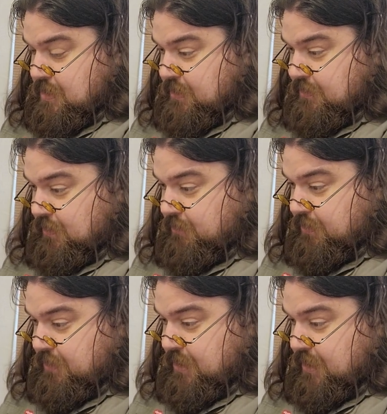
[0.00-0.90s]
has
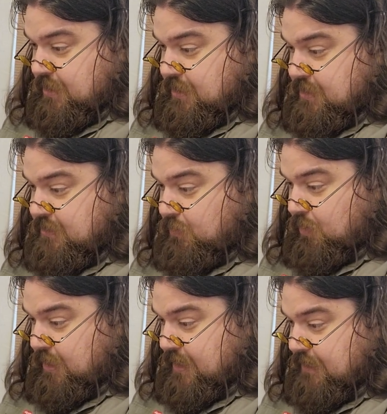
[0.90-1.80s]
already gotten into
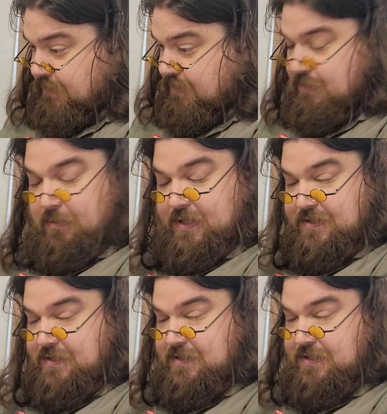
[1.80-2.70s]
our house no
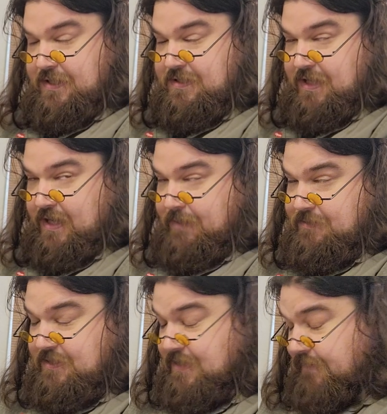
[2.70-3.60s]
less than 6
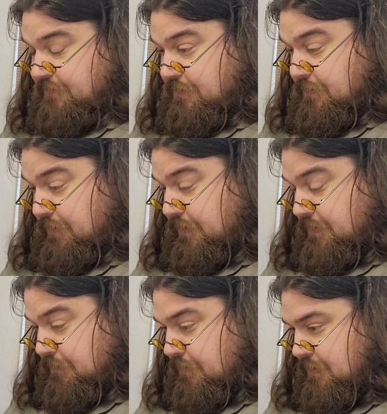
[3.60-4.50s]
times this afternoon
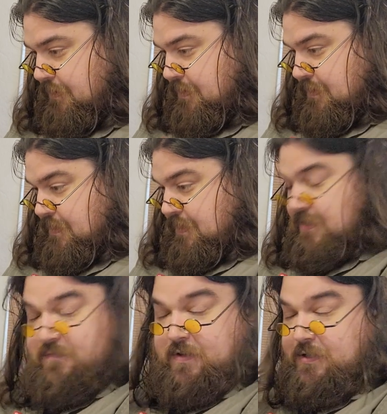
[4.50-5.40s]
alone.
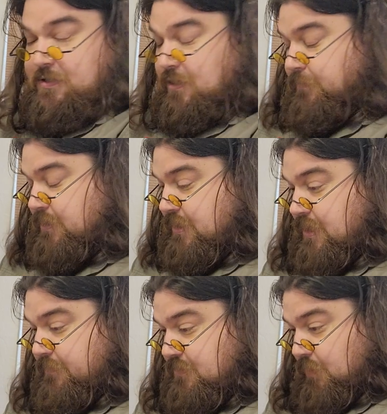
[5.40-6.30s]
He's very determined to
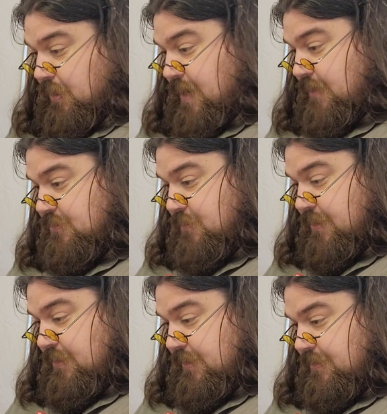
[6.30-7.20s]
come into our house, so I
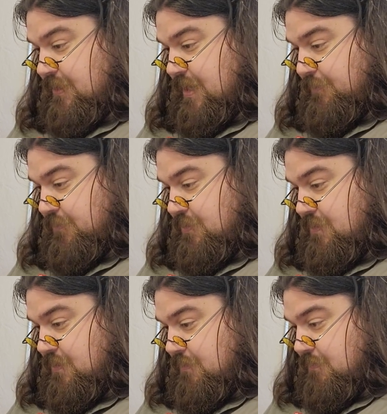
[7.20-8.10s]
need to let the neighbors
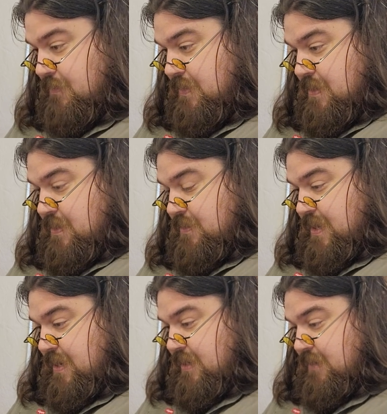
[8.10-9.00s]
know
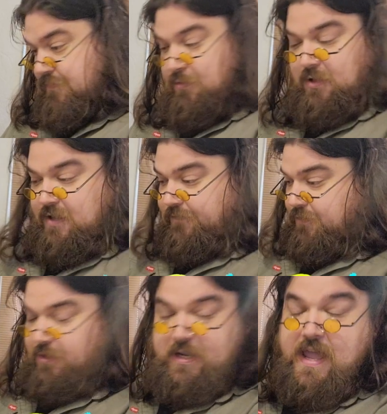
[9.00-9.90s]
that if they're looking for
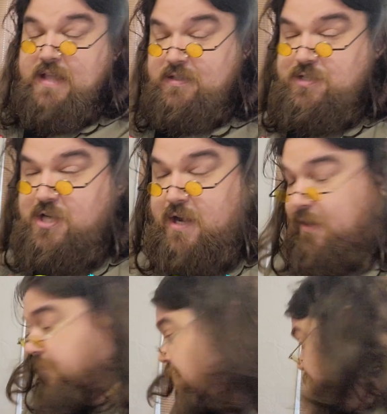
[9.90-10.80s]
their cat, to check
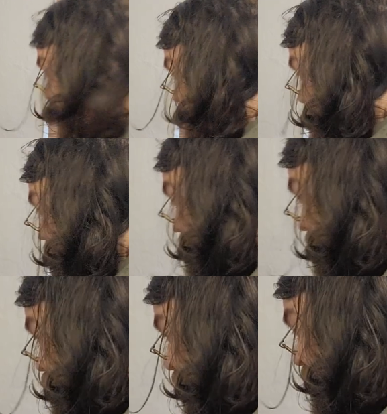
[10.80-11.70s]
our front patio, because
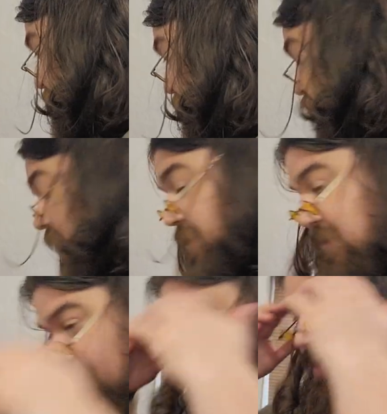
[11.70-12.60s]
he waits for us.
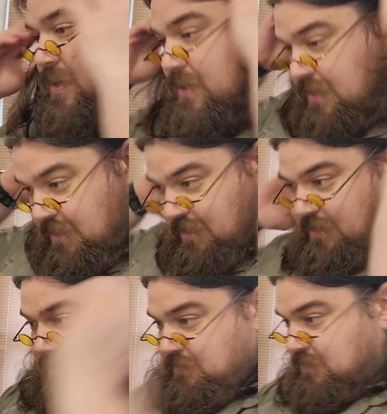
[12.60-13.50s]

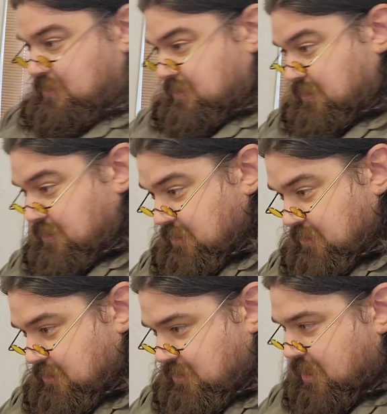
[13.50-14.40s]
He
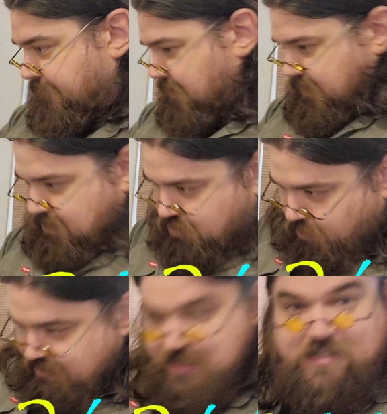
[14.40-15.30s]
definitely
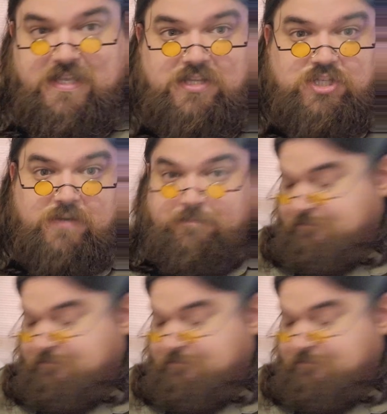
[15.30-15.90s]
enjoys that attention.